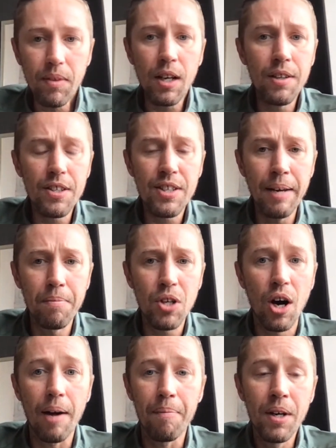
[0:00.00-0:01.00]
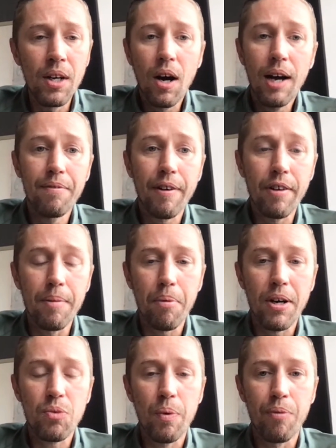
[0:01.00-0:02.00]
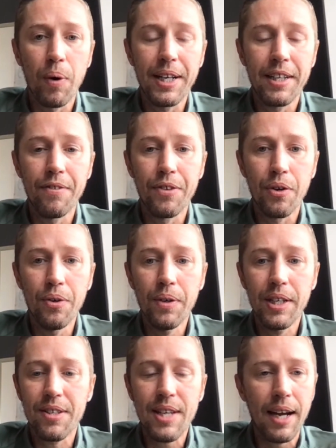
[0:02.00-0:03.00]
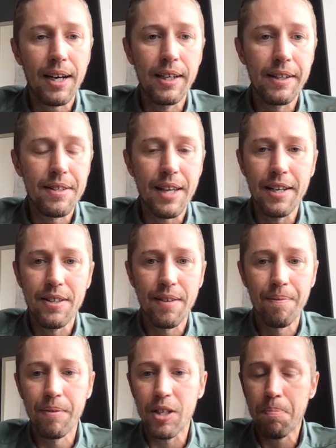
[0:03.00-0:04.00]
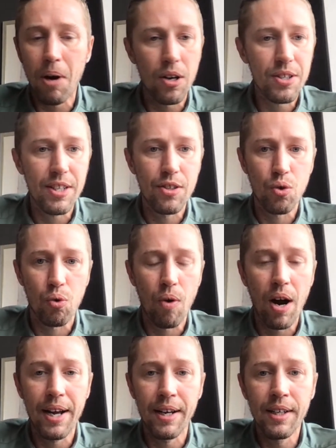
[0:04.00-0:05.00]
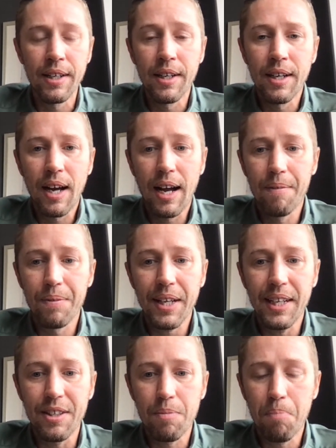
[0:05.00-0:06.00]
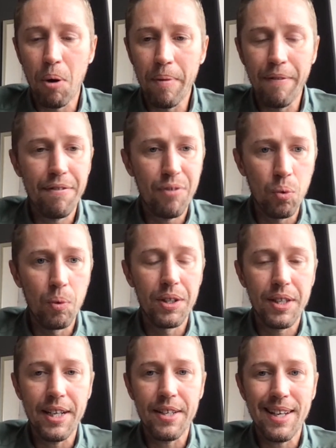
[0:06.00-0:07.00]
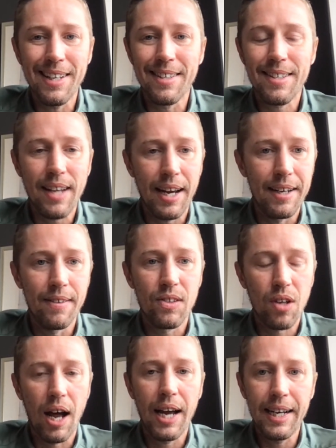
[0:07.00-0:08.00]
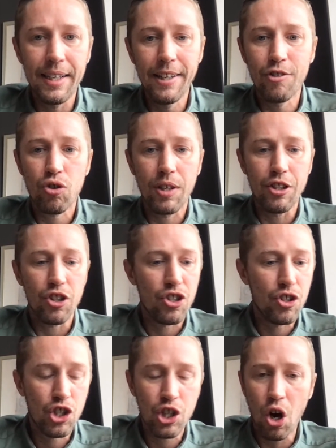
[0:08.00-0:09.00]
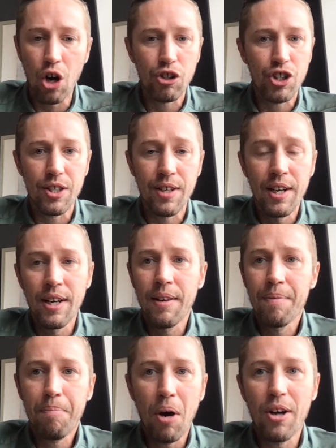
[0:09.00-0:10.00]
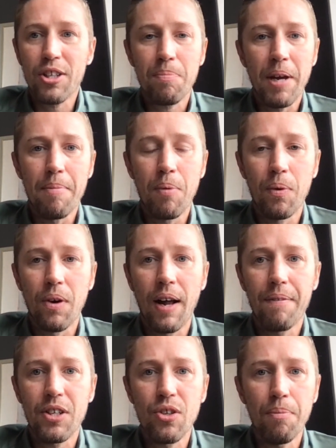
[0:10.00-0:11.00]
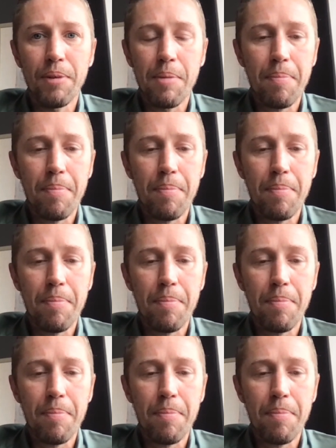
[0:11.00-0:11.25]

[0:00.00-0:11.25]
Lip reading: at the same time, I'm very impressed with what he can do. His tackling's decent, his passing's all right. and his bombing forward is insane. Like, he literally just charges past people. Like, there's not many